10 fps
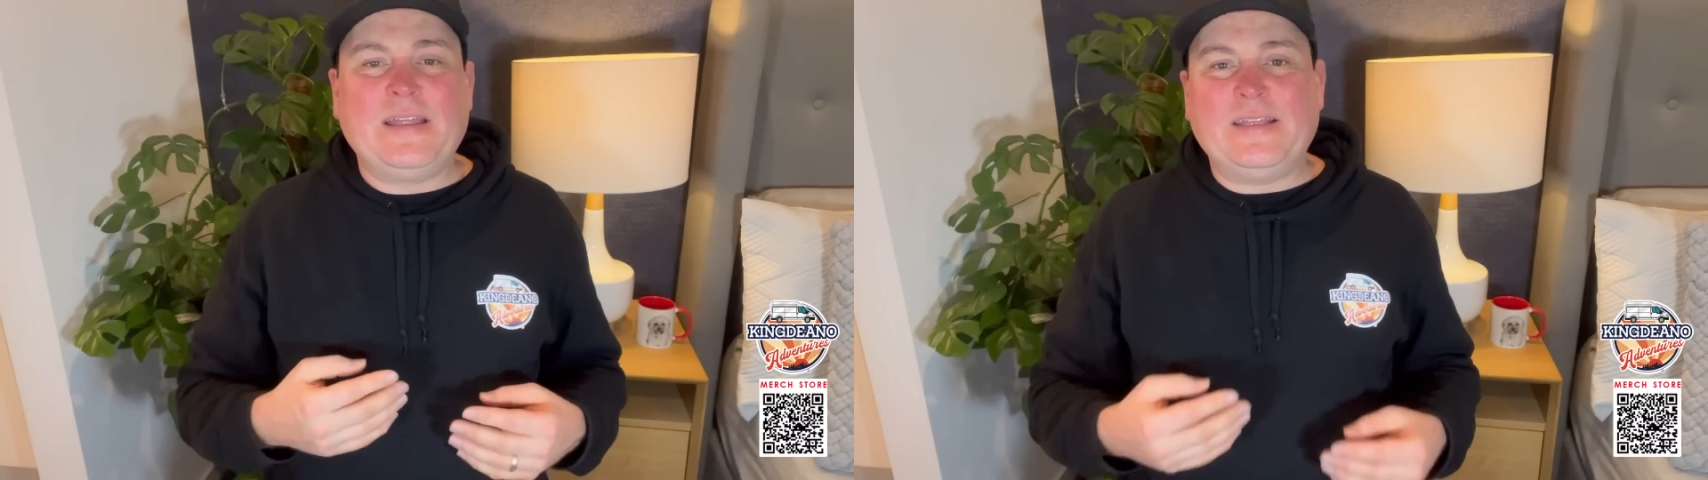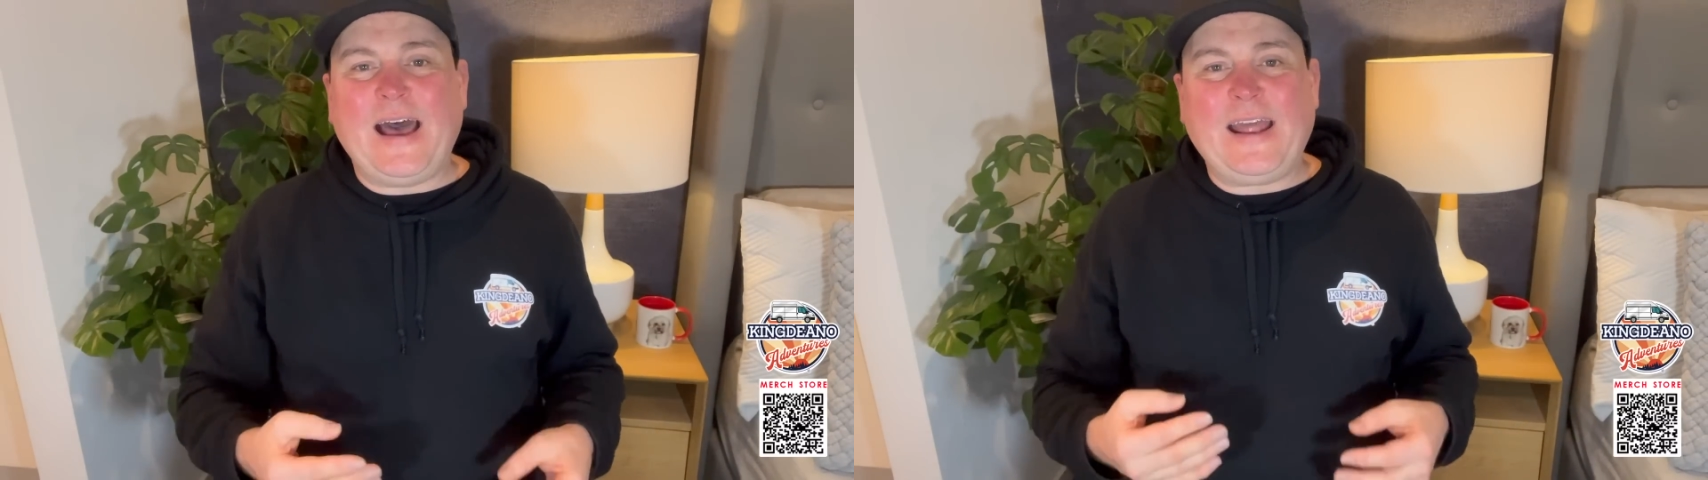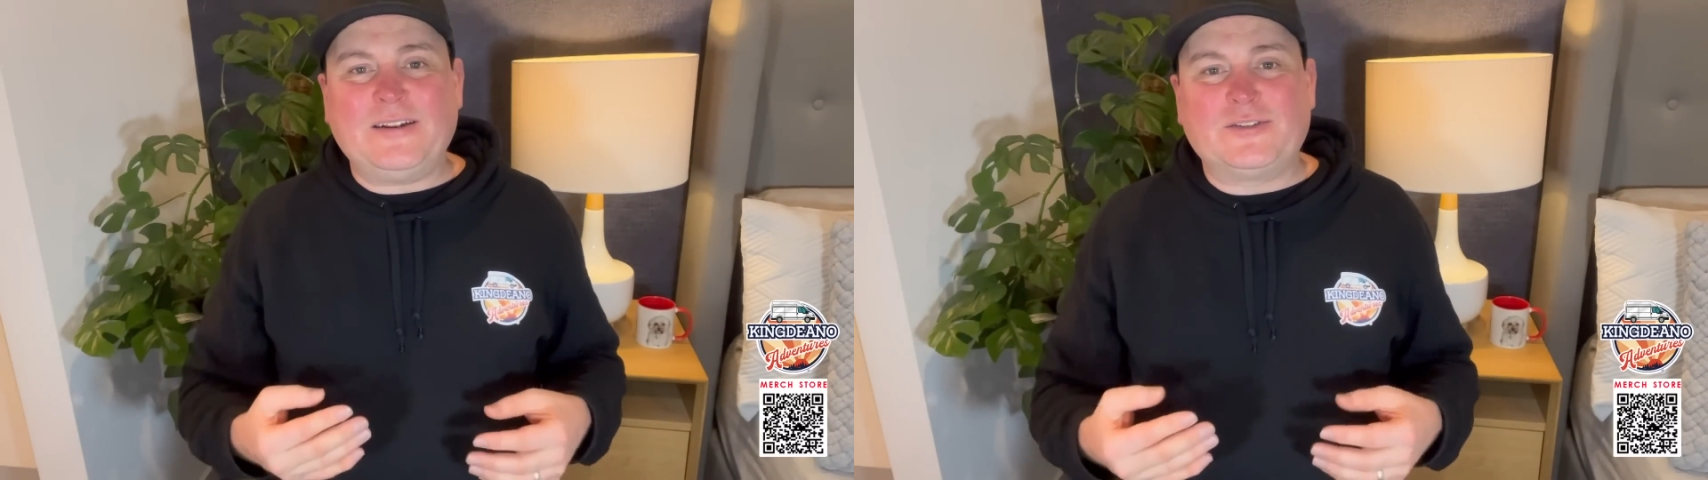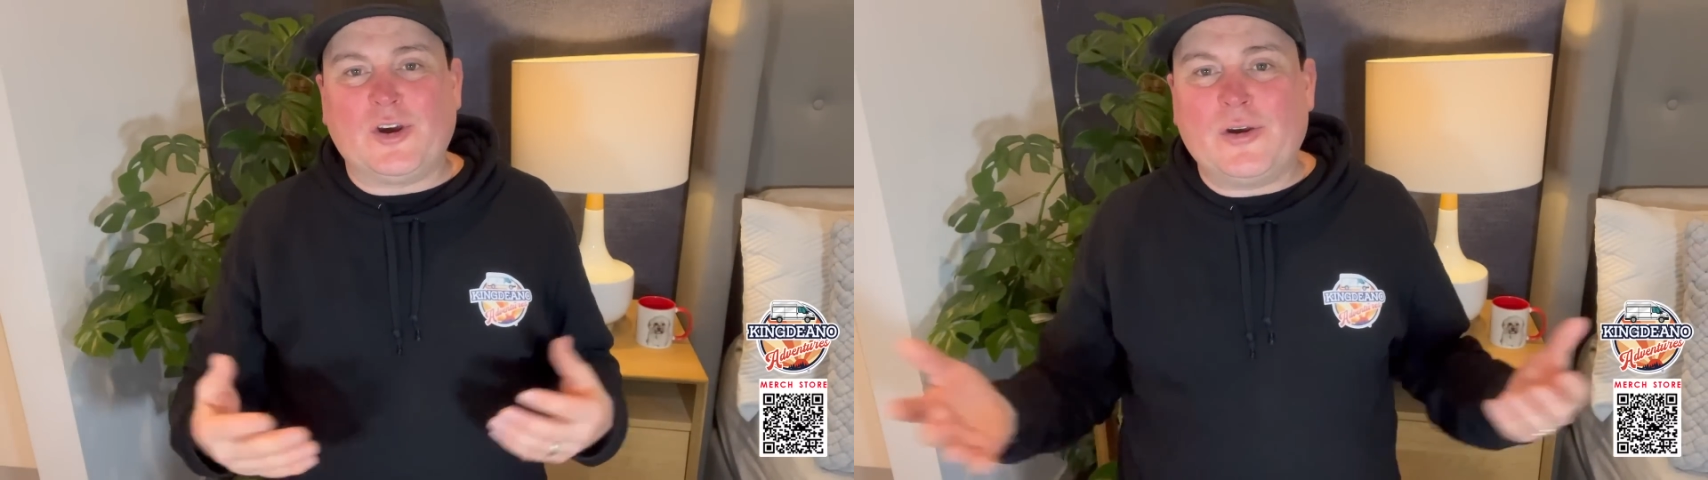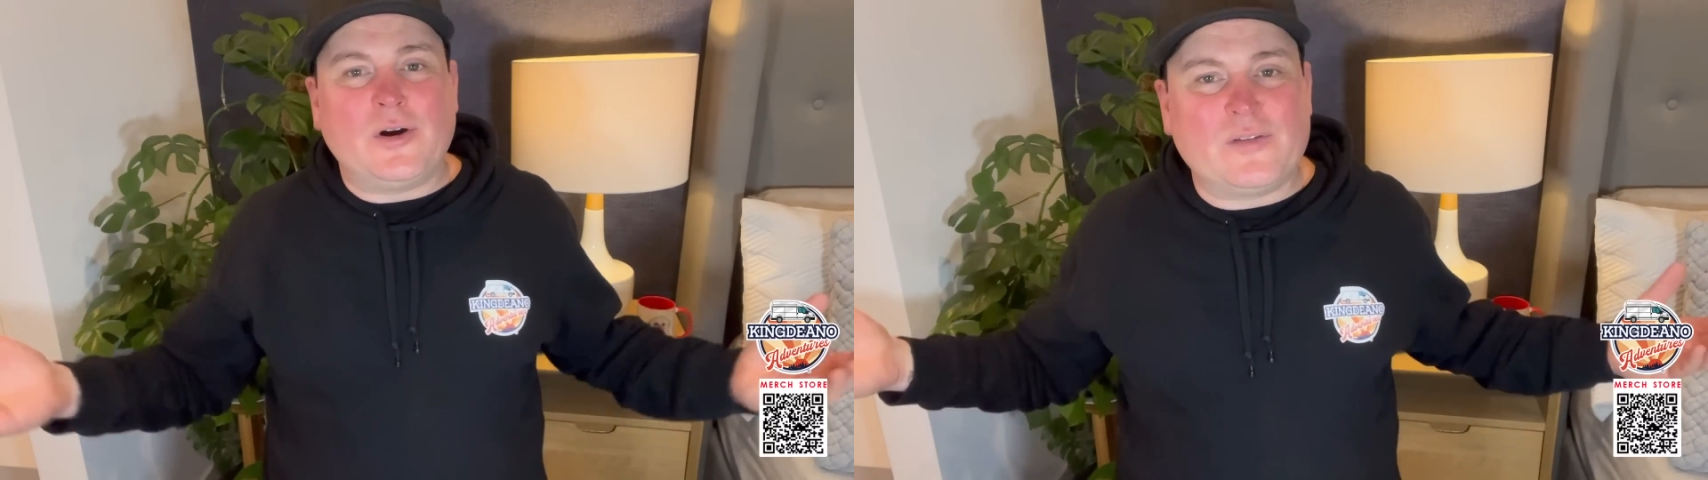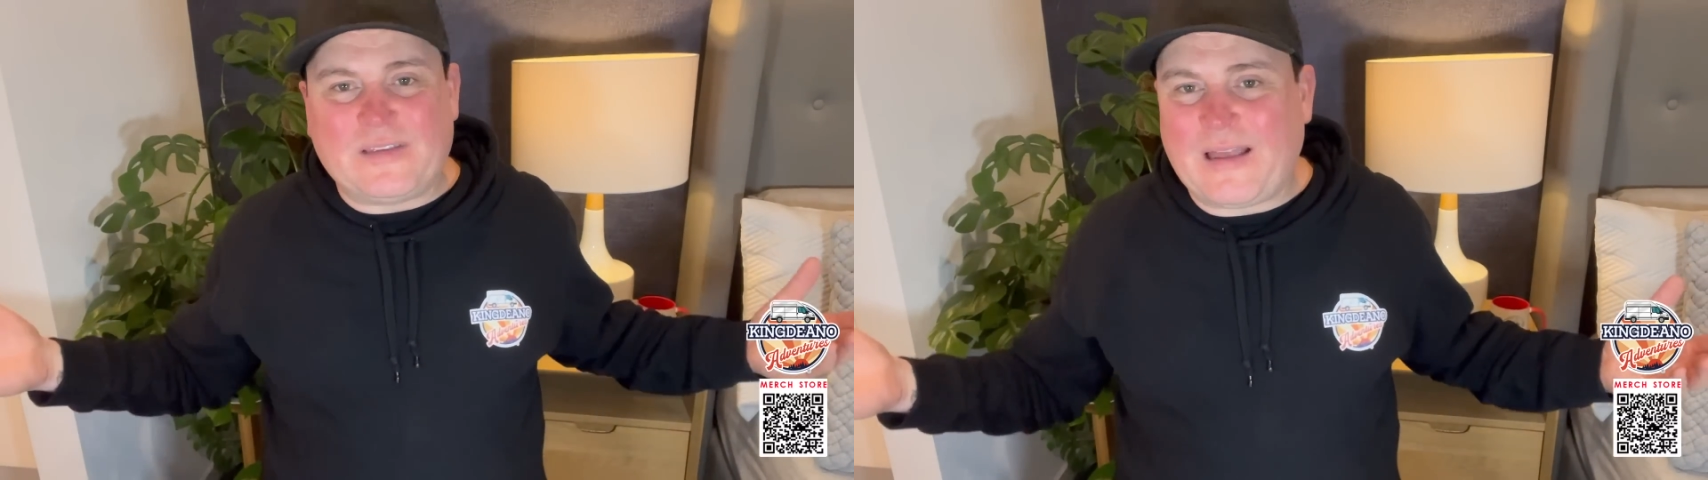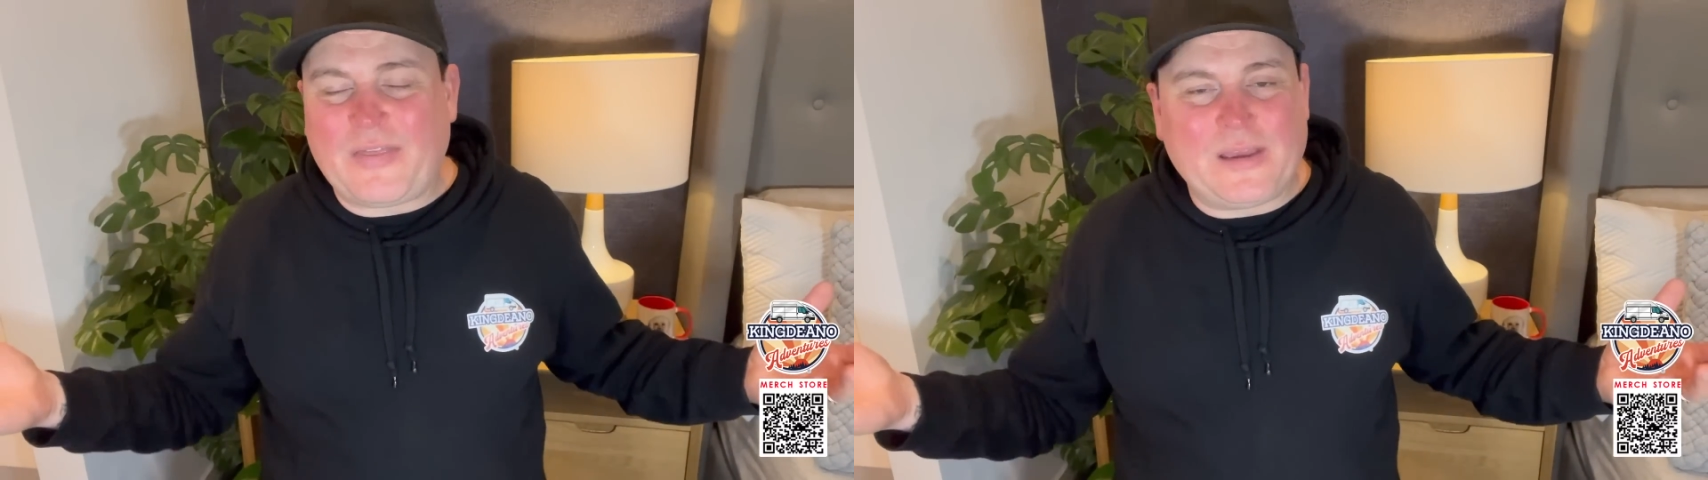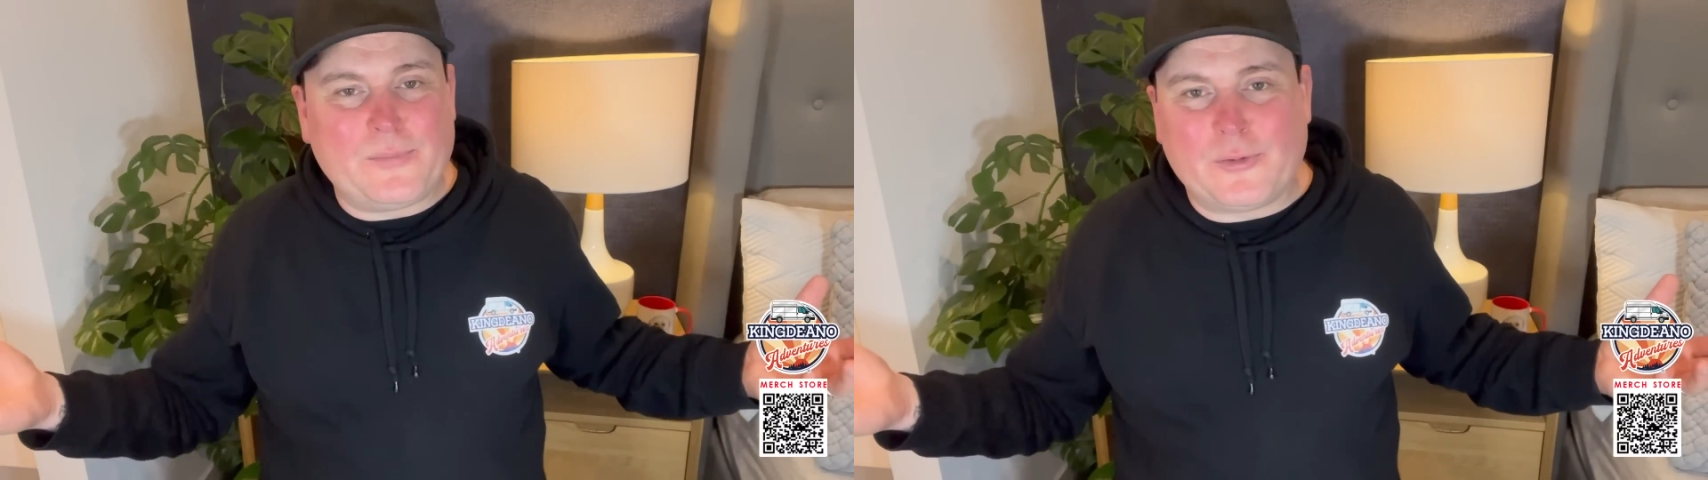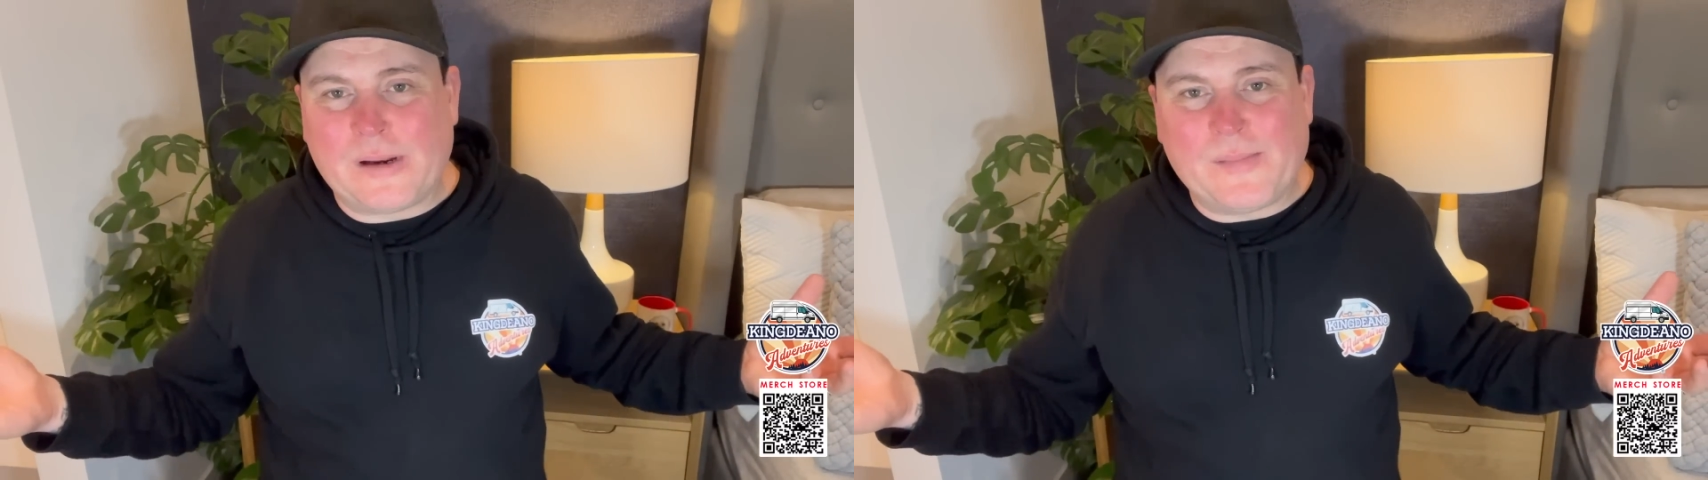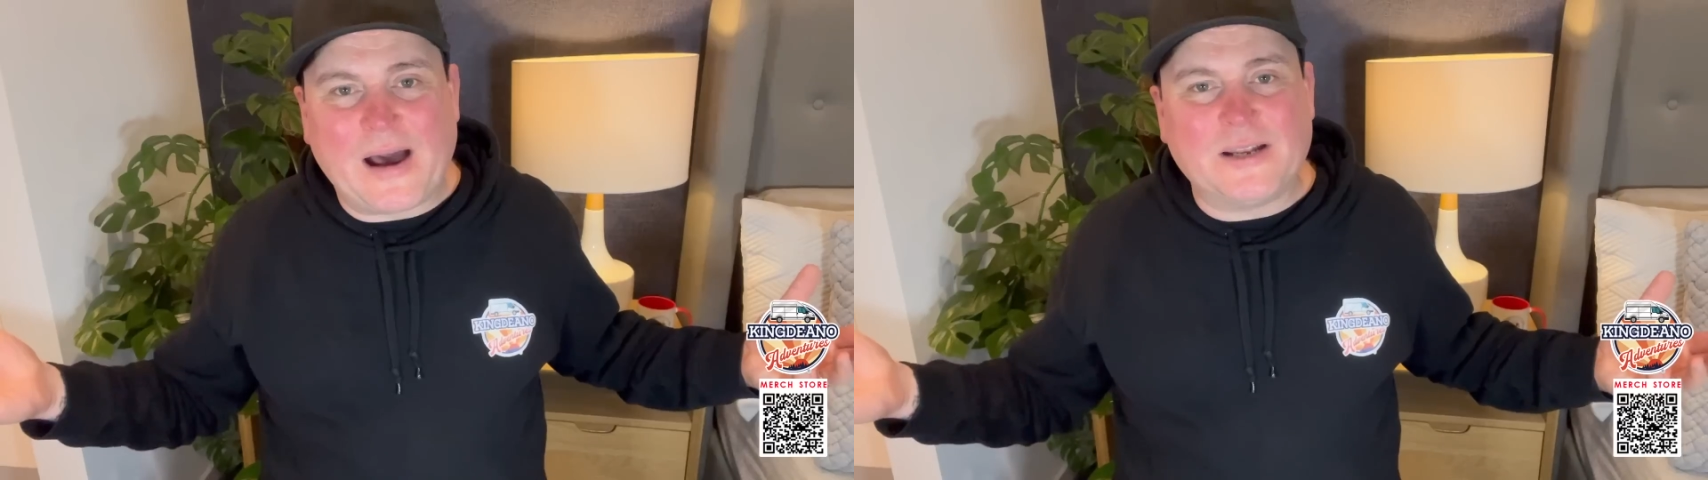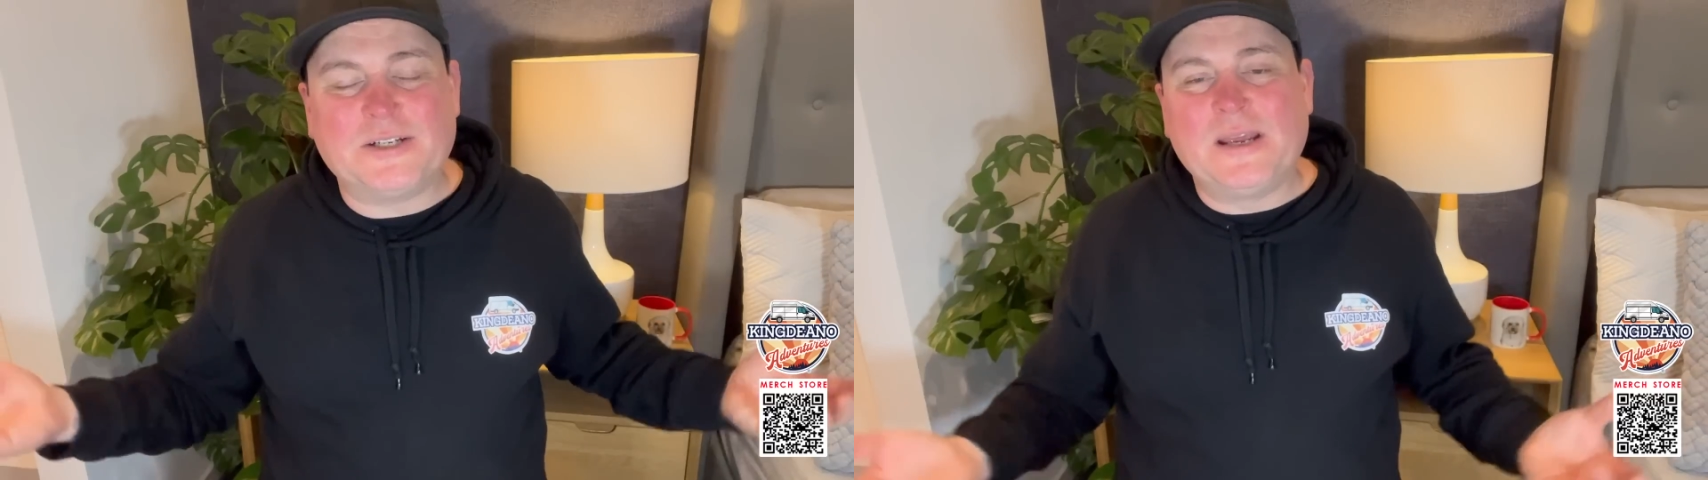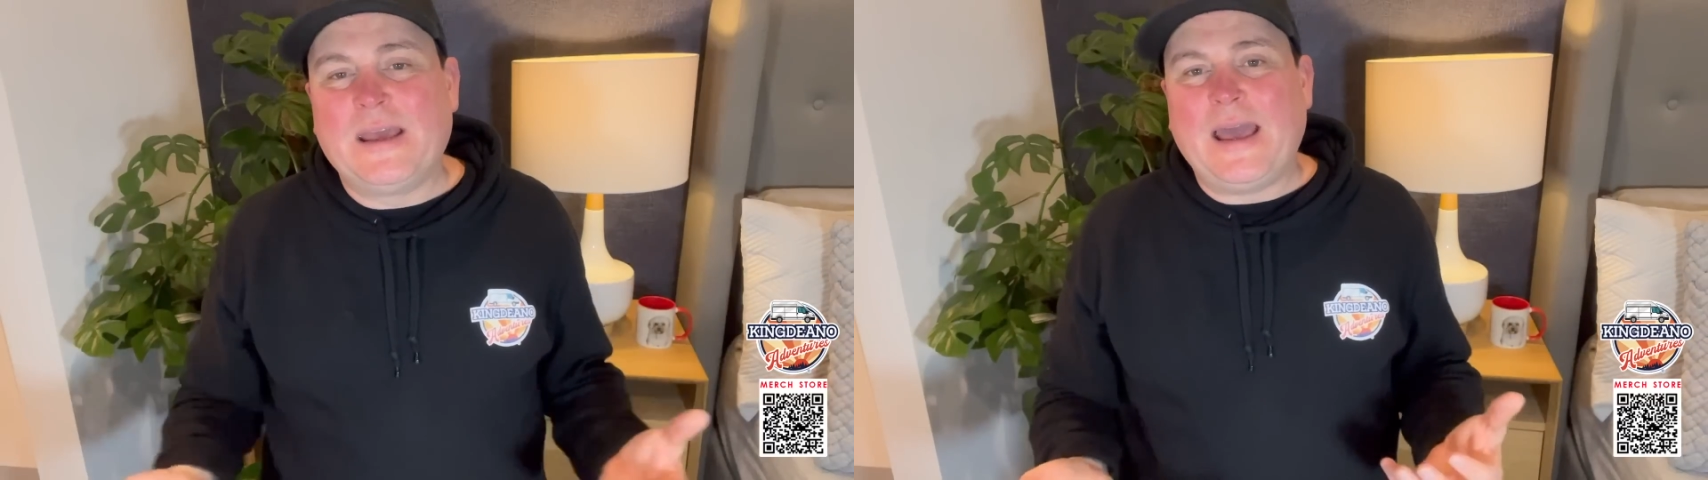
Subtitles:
that don't cost nothing pretty much,